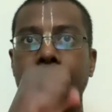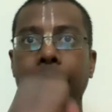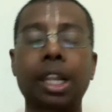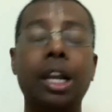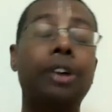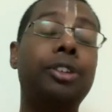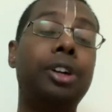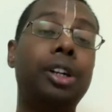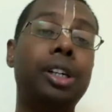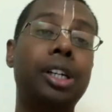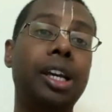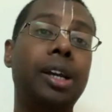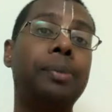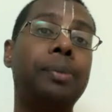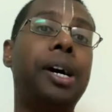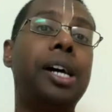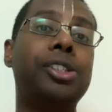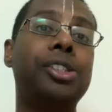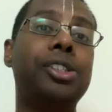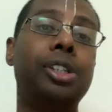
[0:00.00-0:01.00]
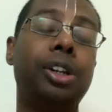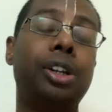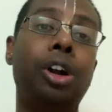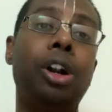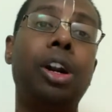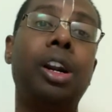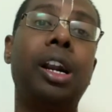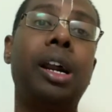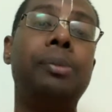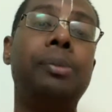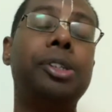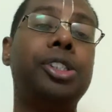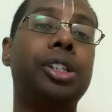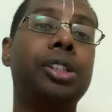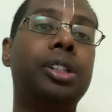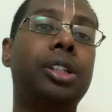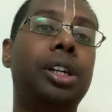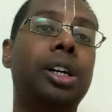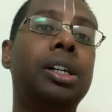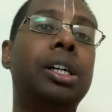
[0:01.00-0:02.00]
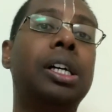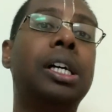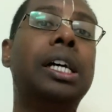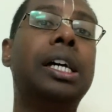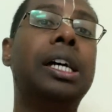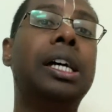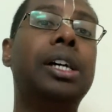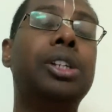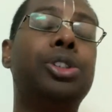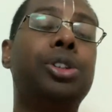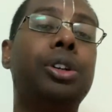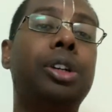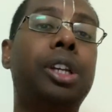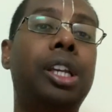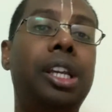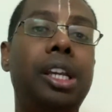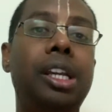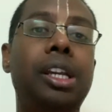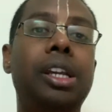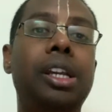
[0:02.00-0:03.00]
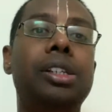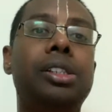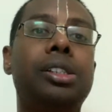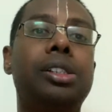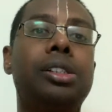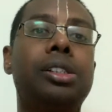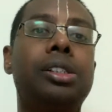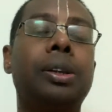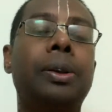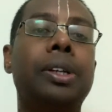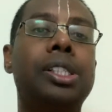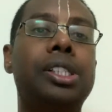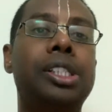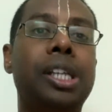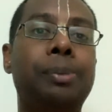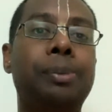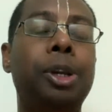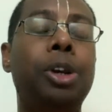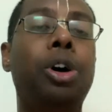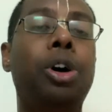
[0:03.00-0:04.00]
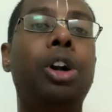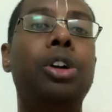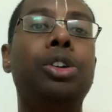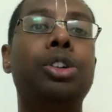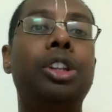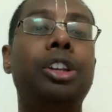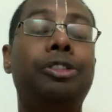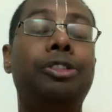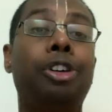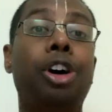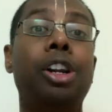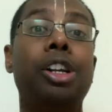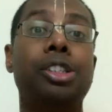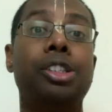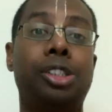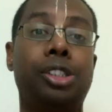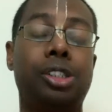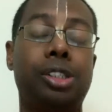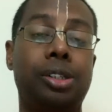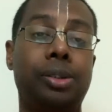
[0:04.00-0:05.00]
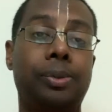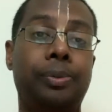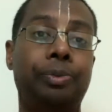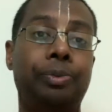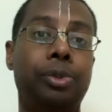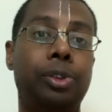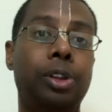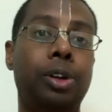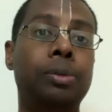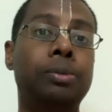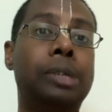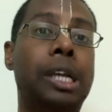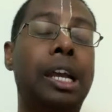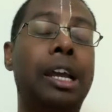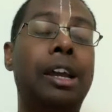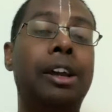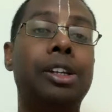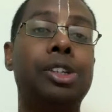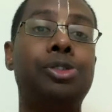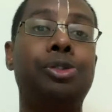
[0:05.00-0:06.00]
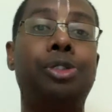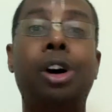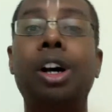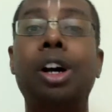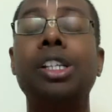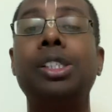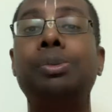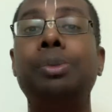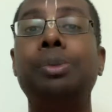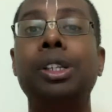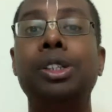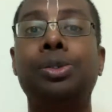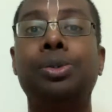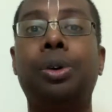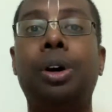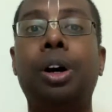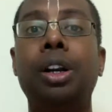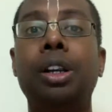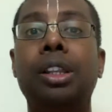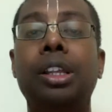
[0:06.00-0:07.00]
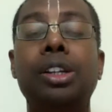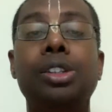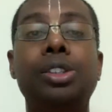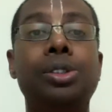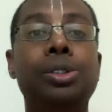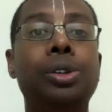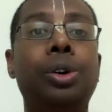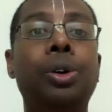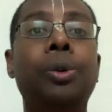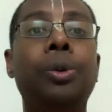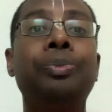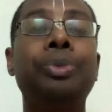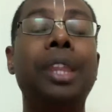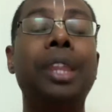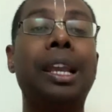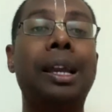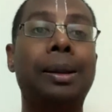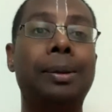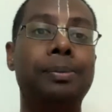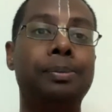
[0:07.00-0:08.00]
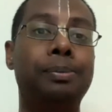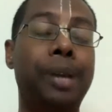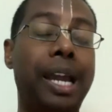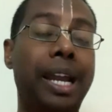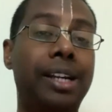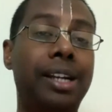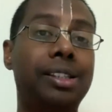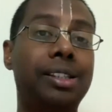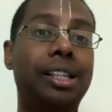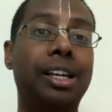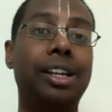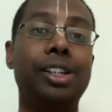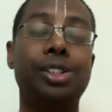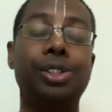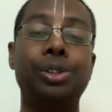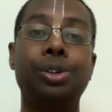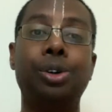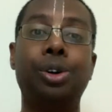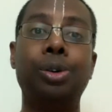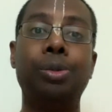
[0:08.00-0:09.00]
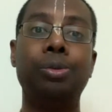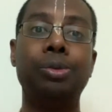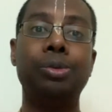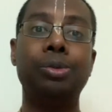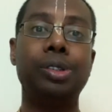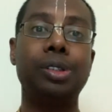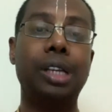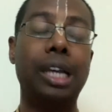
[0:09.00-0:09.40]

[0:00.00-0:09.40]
our dear master Lord Ramachandra, so he is stepping onto the forest. No, forest means what? There is no bed, there is no